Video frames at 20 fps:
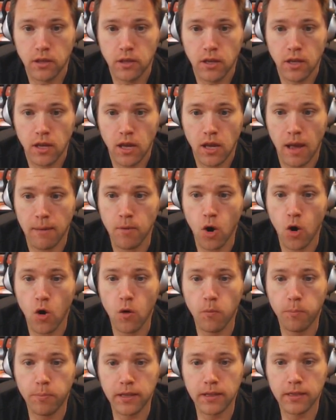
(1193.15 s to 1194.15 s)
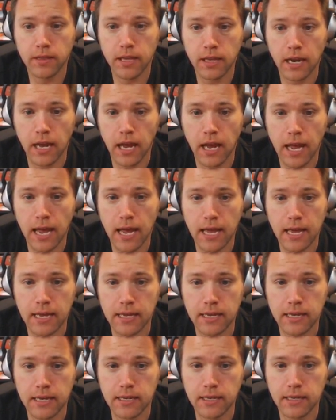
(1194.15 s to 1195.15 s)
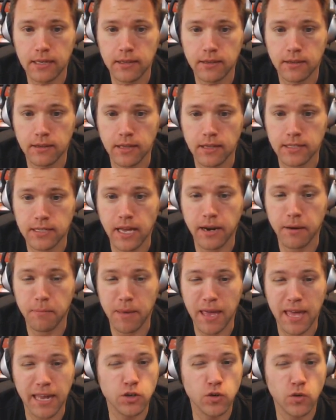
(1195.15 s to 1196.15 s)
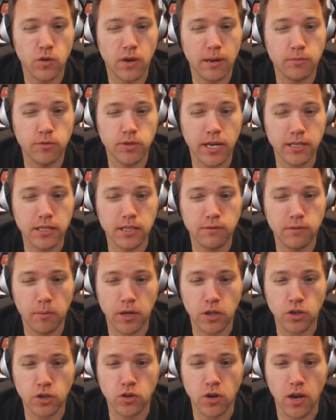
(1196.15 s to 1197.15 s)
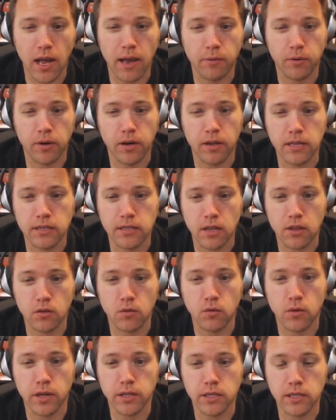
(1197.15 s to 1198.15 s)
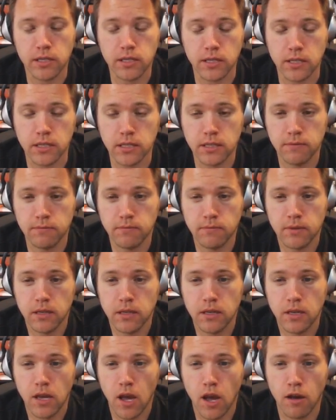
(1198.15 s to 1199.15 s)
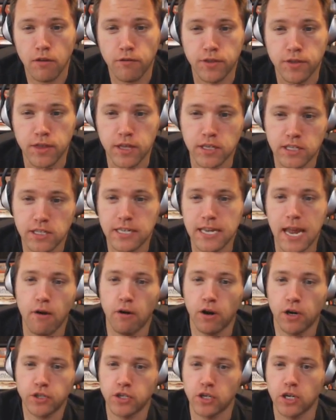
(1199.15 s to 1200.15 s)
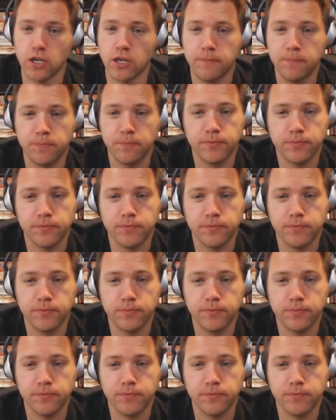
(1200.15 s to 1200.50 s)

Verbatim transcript: I'm hoping that that's not a mandatory objective. I'm going to try one of these other ones of this character.